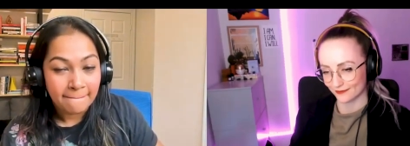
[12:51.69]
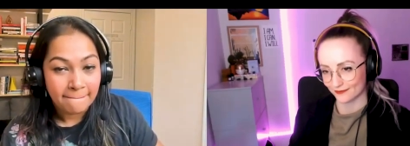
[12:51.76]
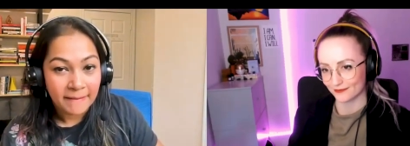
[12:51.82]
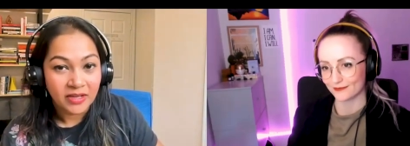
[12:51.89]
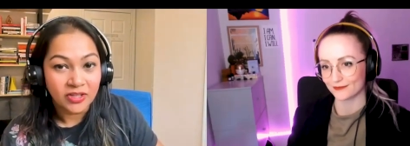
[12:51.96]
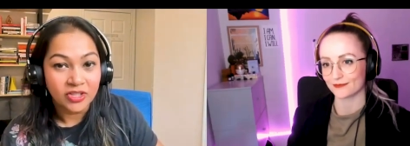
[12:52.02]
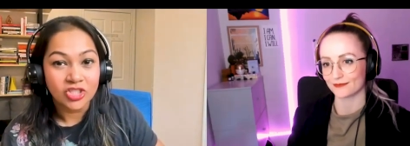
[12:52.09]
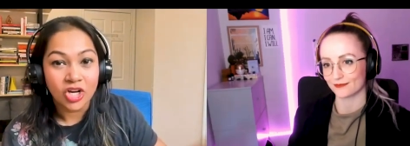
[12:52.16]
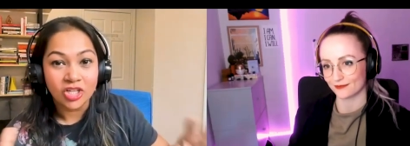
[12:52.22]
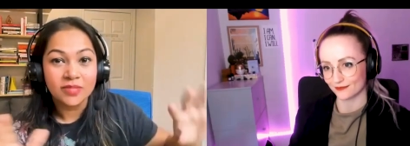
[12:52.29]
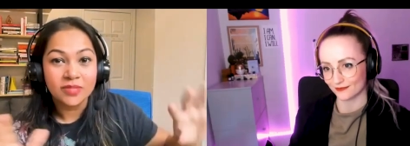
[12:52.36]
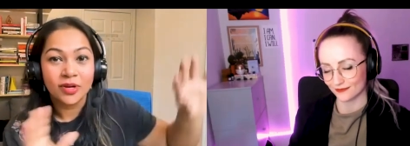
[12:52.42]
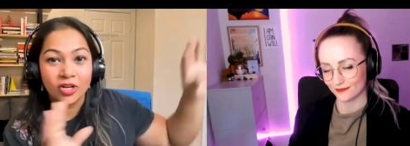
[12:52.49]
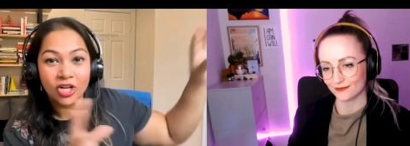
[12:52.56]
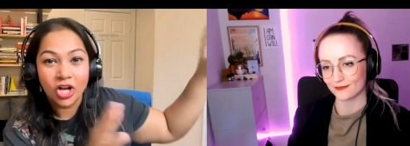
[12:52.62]
Speaker 1: You know, you talked
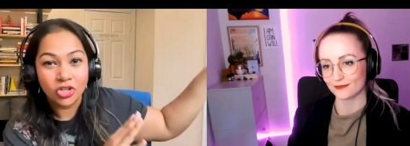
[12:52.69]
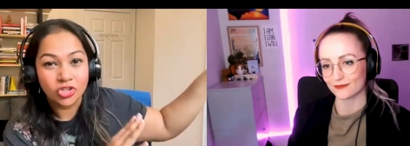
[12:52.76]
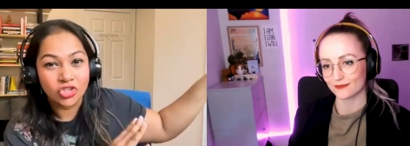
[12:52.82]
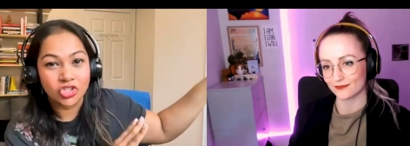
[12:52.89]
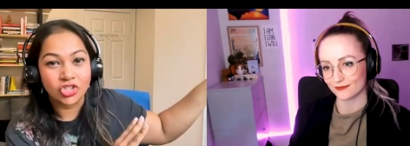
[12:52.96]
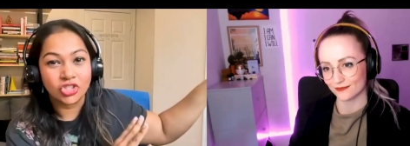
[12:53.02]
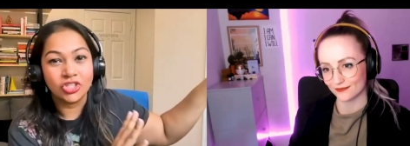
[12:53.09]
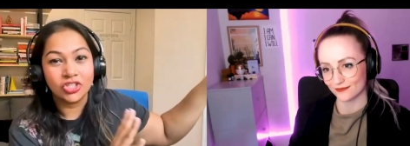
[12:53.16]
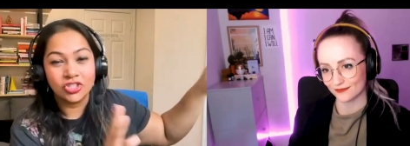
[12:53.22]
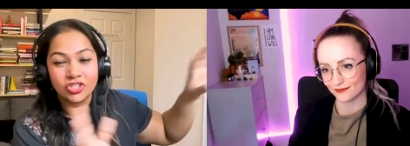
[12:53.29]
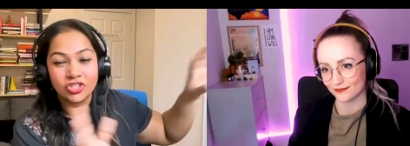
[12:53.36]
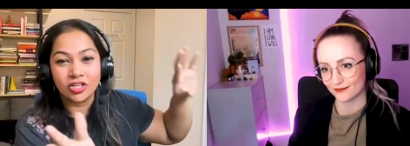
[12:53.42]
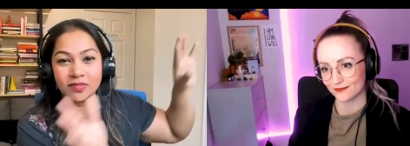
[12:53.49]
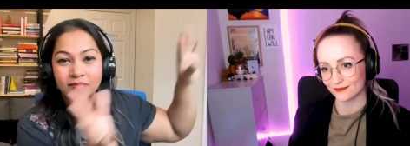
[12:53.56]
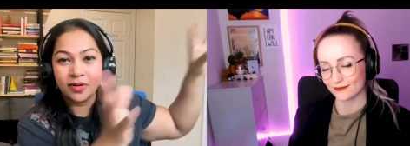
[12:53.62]
about culture and you
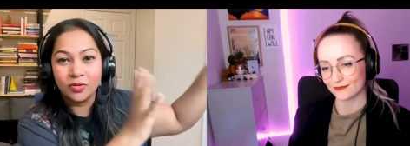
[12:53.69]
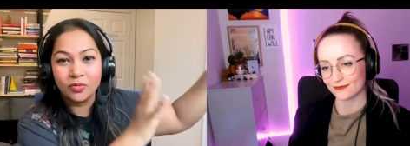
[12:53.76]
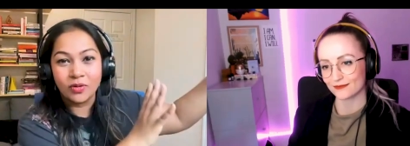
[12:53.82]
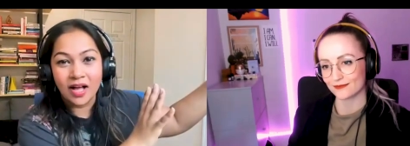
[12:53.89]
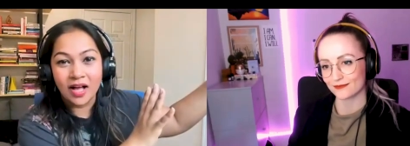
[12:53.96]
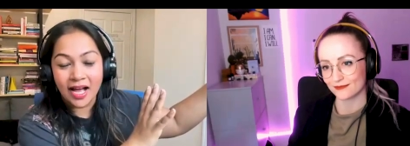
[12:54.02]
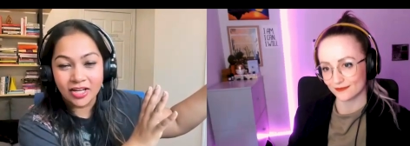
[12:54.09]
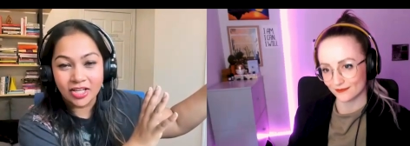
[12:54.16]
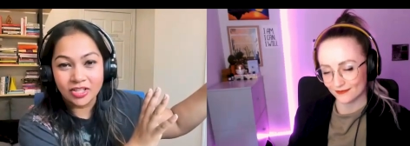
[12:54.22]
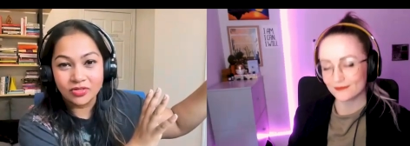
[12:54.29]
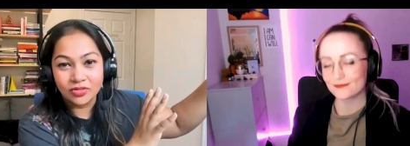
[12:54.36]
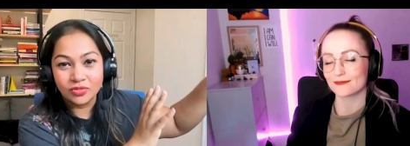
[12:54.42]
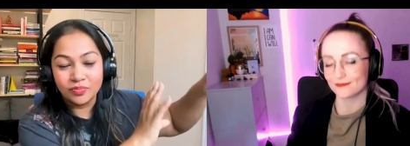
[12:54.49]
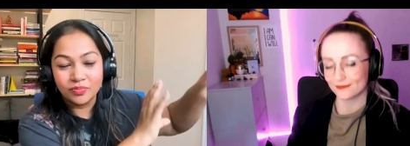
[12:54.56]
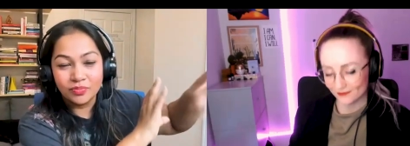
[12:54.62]
talked about, well, how do
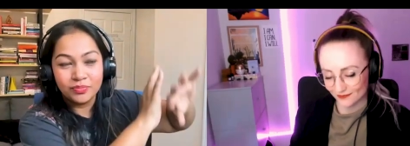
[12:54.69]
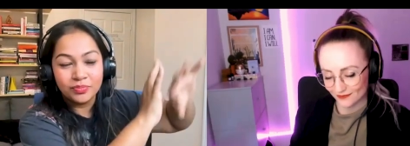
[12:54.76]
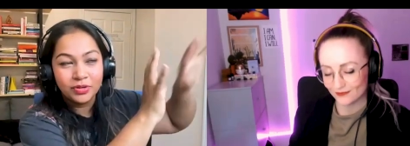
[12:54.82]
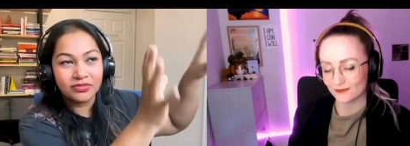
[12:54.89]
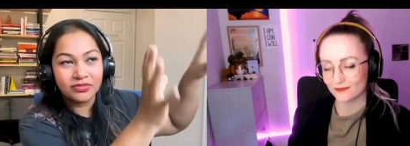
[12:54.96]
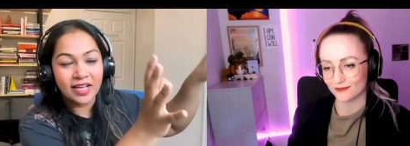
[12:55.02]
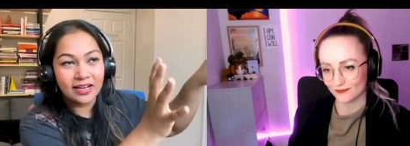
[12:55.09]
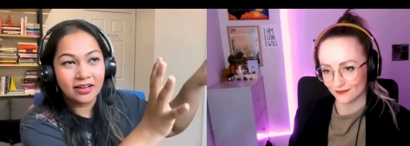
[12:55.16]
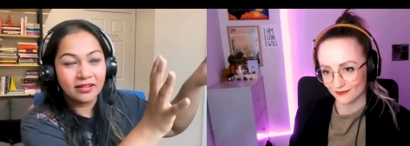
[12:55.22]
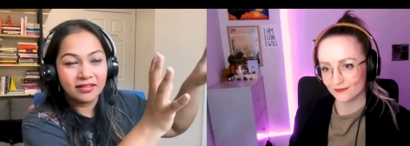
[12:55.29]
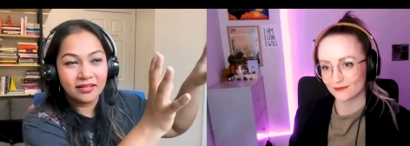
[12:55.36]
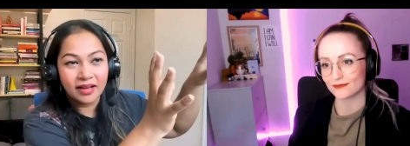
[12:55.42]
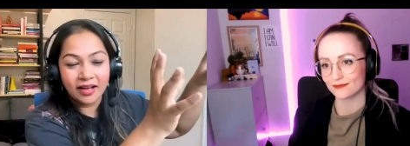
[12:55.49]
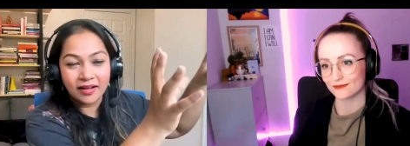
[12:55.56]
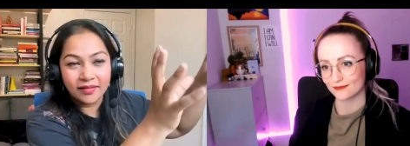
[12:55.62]
you prevent
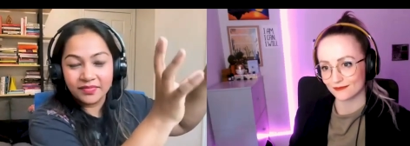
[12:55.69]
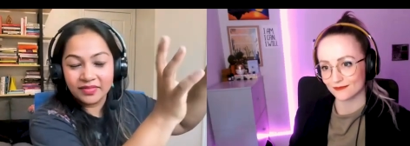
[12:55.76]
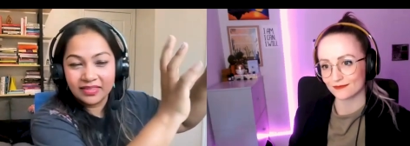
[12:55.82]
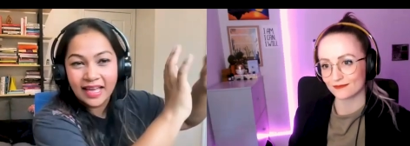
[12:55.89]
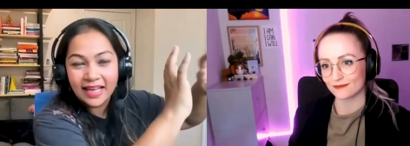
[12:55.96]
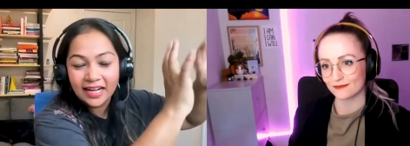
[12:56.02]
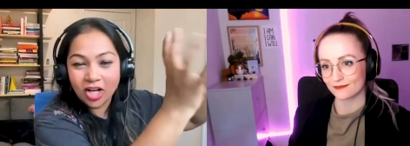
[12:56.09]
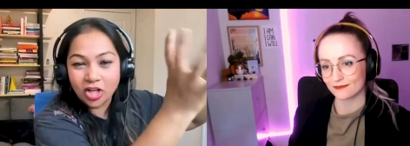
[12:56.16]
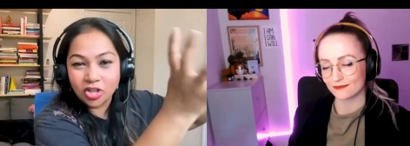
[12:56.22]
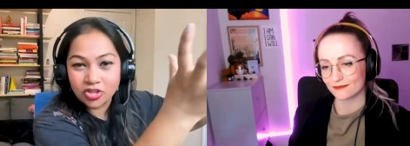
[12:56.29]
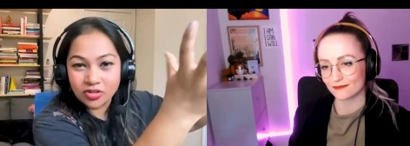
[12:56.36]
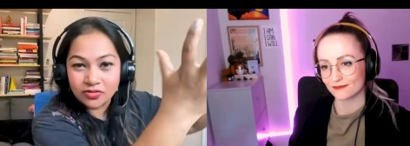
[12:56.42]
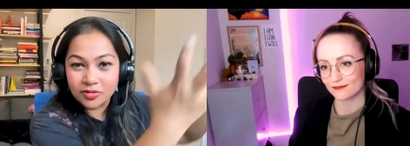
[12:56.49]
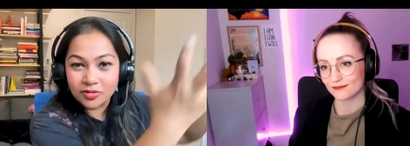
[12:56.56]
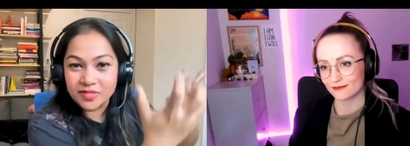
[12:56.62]
that
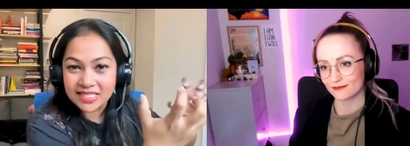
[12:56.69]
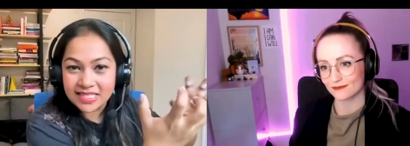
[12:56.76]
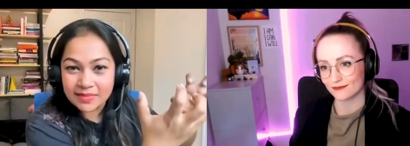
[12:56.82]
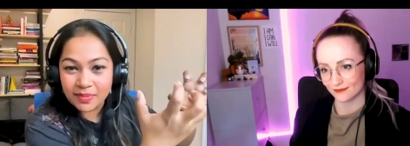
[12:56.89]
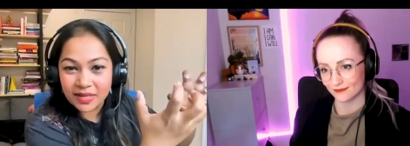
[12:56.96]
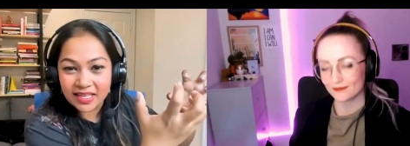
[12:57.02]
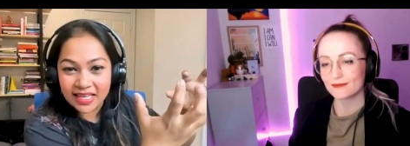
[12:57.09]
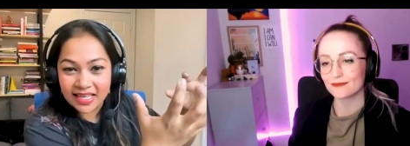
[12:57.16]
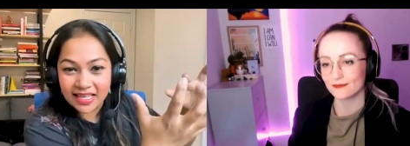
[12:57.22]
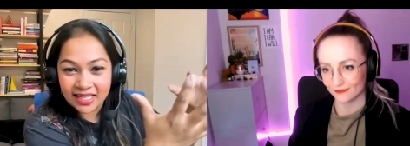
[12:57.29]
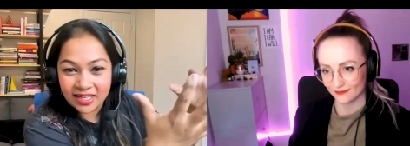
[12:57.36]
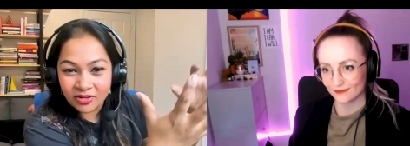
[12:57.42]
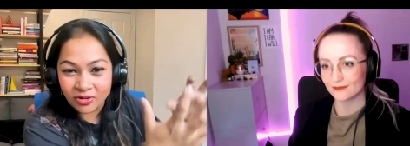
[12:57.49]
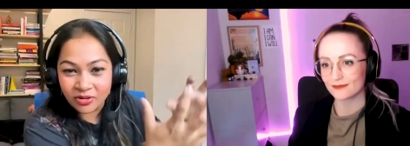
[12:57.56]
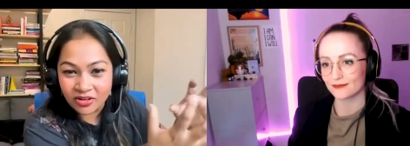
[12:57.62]
culture from seeping
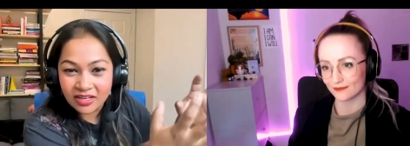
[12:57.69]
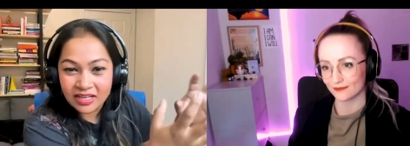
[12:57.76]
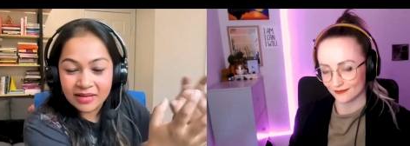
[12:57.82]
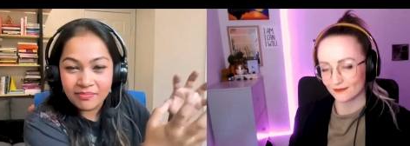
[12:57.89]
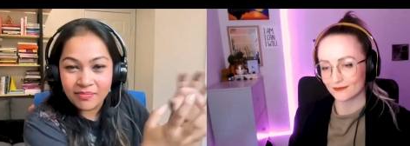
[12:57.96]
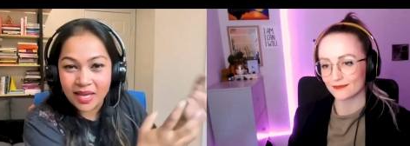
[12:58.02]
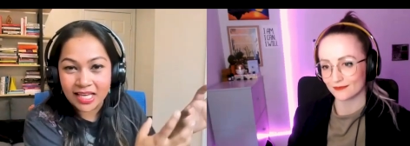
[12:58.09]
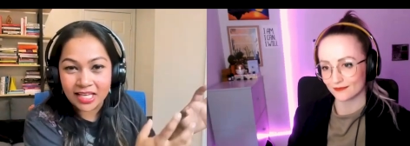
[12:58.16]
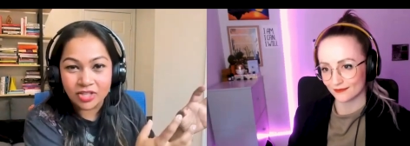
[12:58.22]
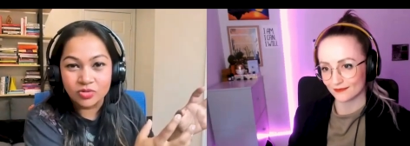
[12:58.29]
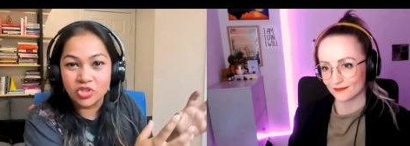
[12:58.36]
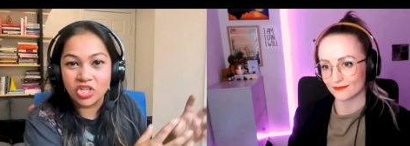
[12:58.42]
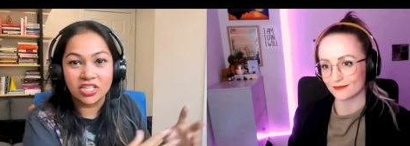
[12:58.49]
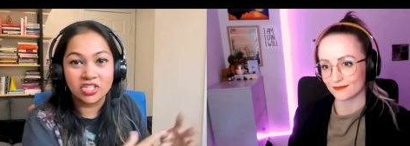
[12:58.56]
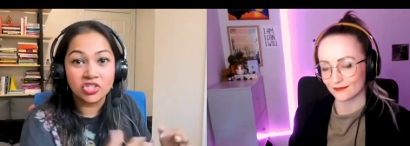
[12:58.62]
in or making you
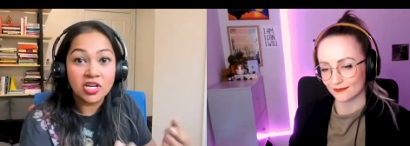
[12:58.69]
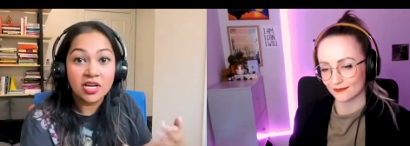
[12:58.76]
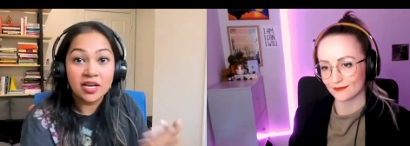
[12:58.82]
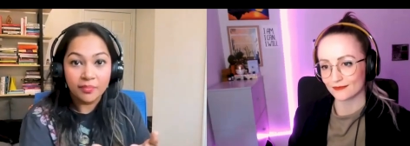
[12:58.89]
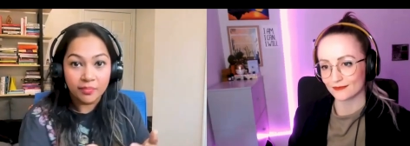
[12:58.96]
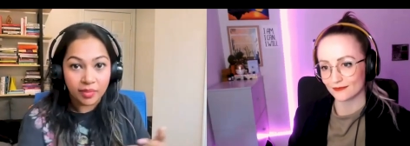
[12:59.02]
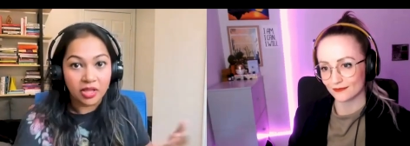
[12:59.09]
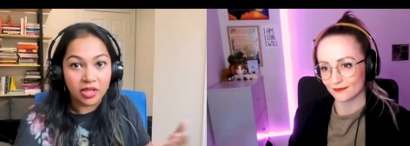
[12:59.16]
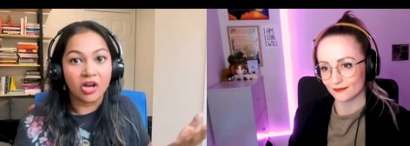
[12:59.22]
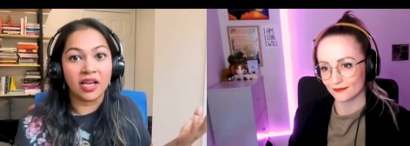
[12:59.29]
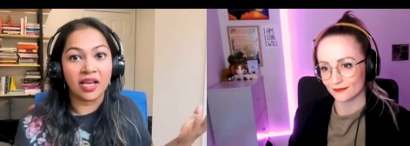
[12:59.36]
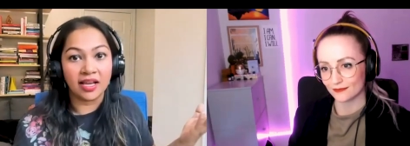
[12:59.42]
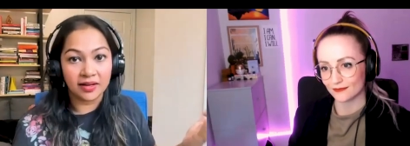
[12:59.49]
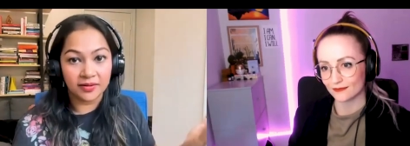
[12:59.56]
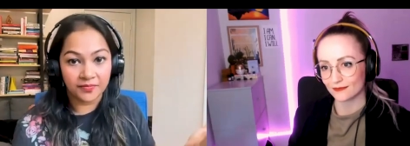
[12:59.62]
change
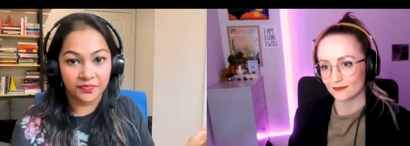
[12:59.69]
belonging?